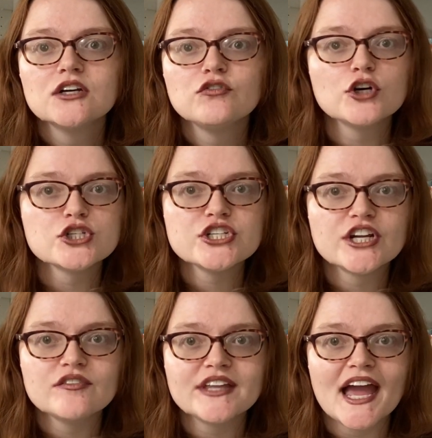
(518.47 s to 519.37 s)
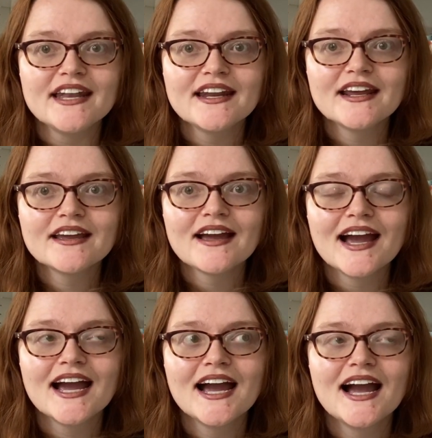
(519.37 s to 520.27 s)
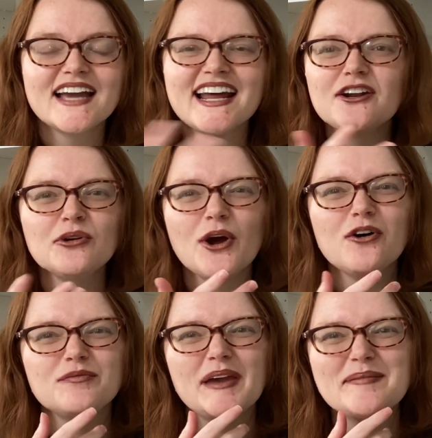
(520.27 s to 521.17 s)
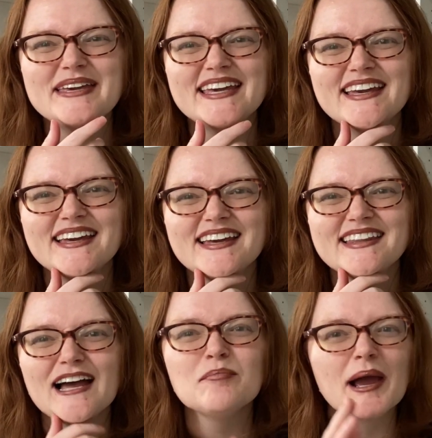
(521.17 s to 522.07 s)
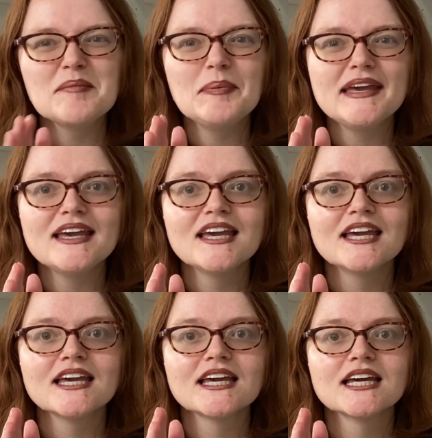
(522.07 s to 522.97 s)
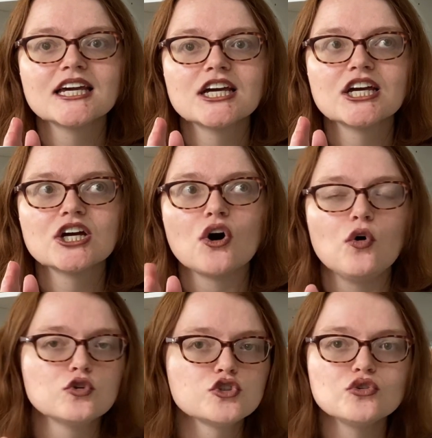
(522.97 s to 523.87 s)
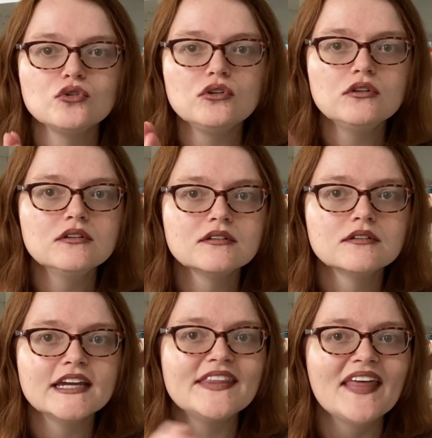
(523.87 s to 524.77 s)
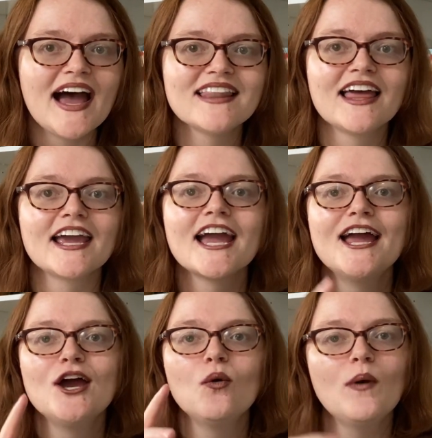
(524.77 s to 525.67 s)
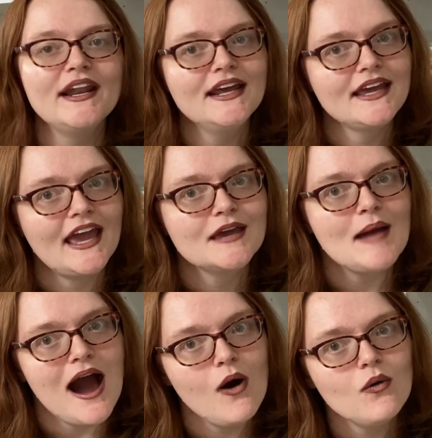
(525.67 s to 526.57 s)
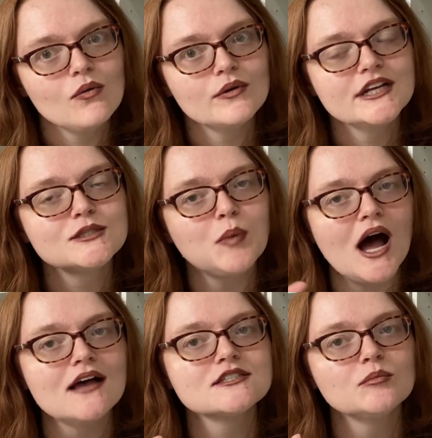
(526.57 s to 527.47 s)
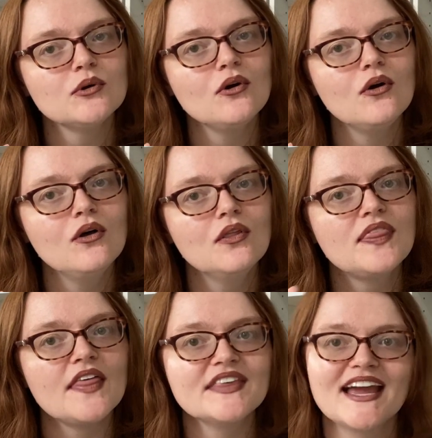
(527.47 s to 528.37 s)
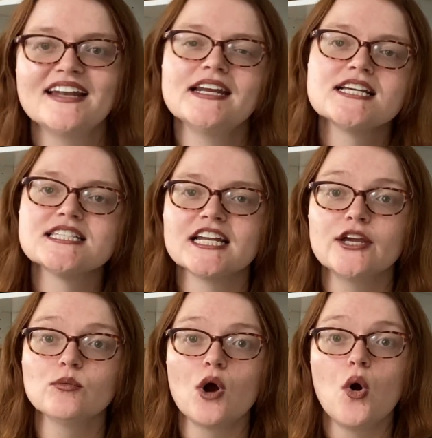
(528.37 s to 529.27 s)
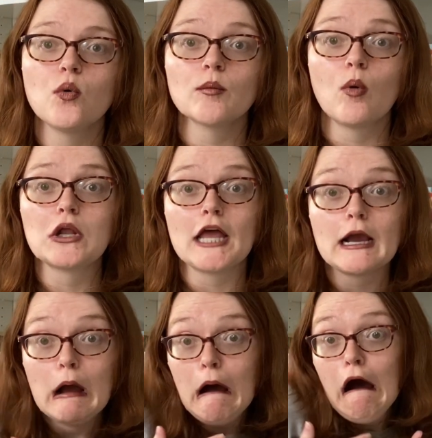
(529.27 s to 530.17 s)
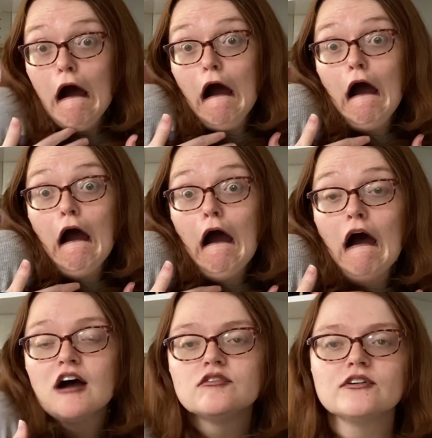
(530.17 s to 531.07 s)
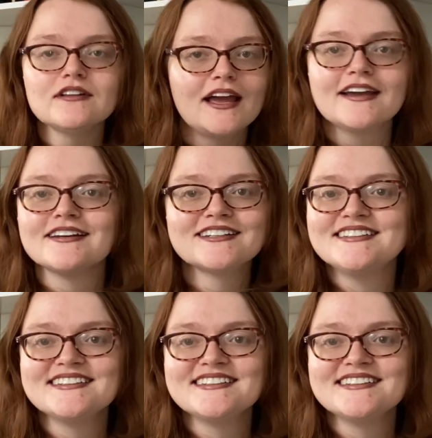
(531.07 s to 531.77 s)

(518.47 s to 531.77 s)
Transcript: version of the ending. And I don't know if maybe that might be cultural in that, like, when it came out, it's possible that the endings that he wrote were more like, oh, for like